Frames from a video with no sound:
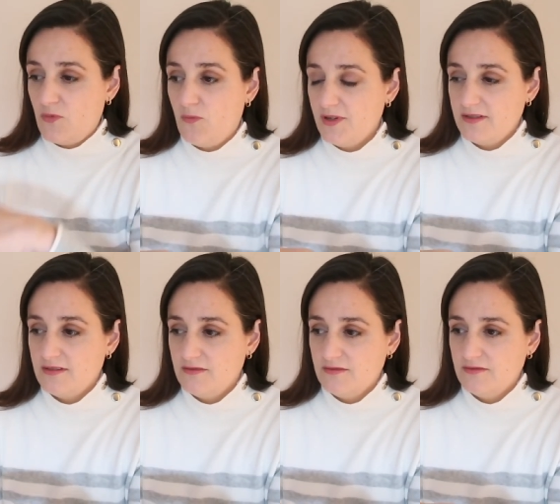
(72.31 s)
moment.
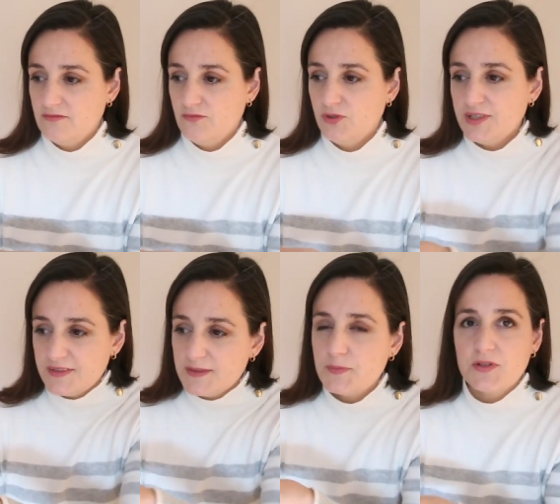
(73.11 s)
What's
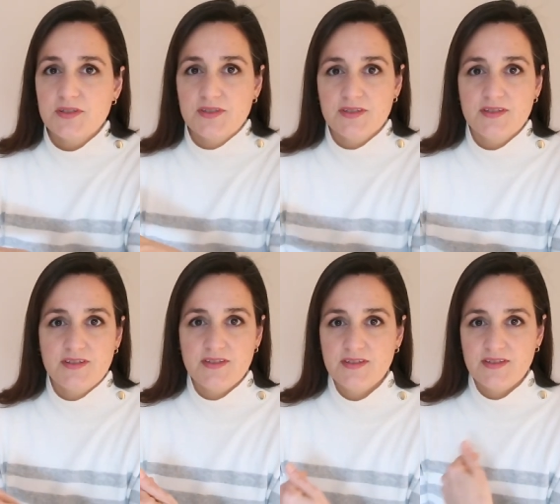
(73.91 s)
this person
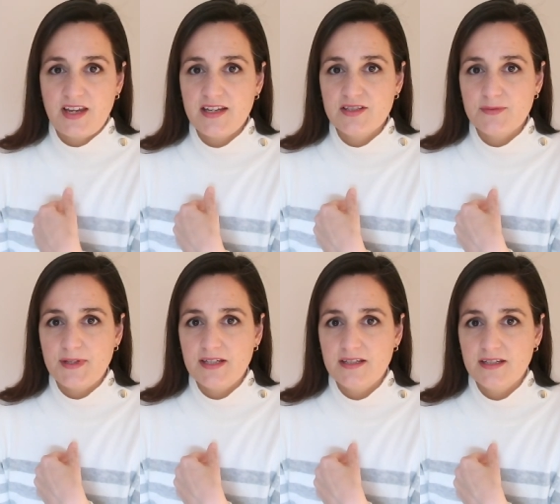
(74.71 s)
saying to
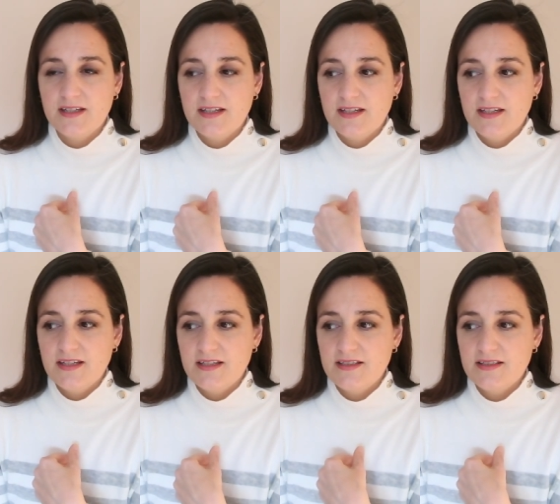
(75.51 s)
me?
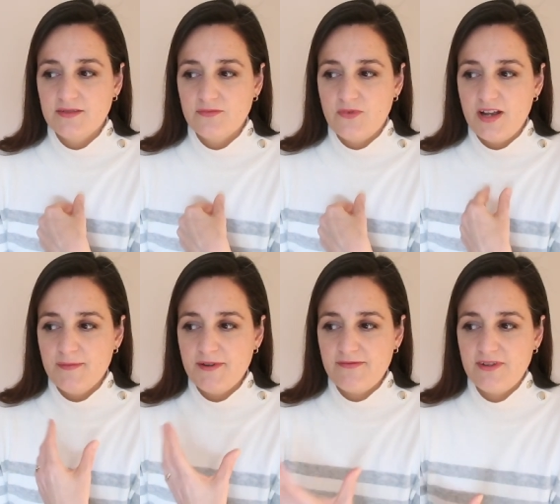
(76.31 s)
Why am
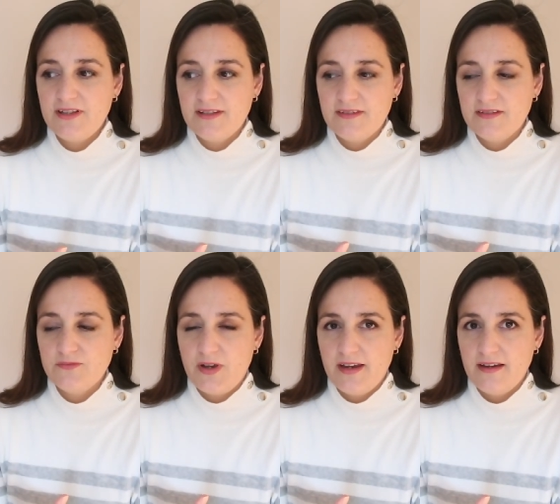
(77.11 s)
I feeling this
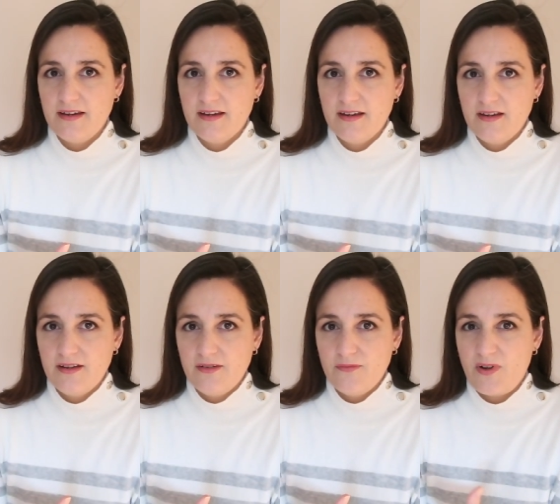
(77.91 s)
way?
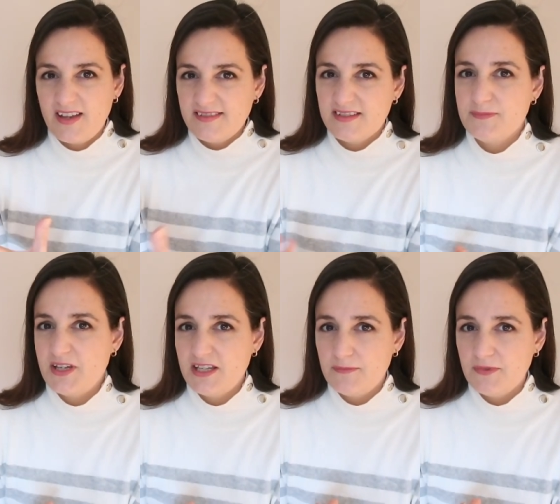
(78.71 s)
Why is this
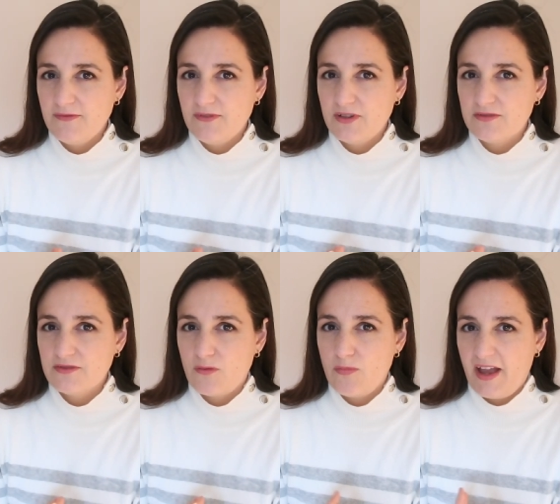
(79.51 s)
making me feel
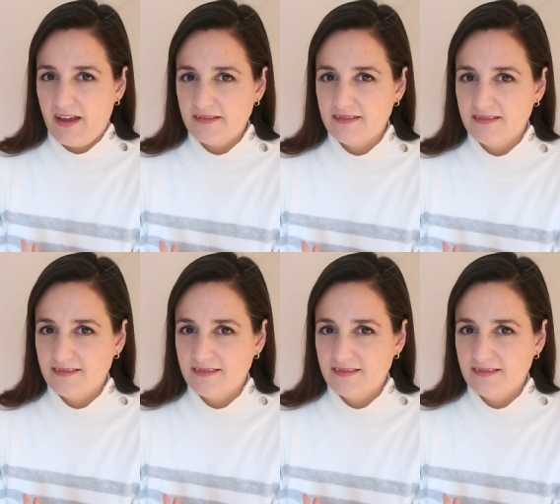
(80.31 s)
so bad?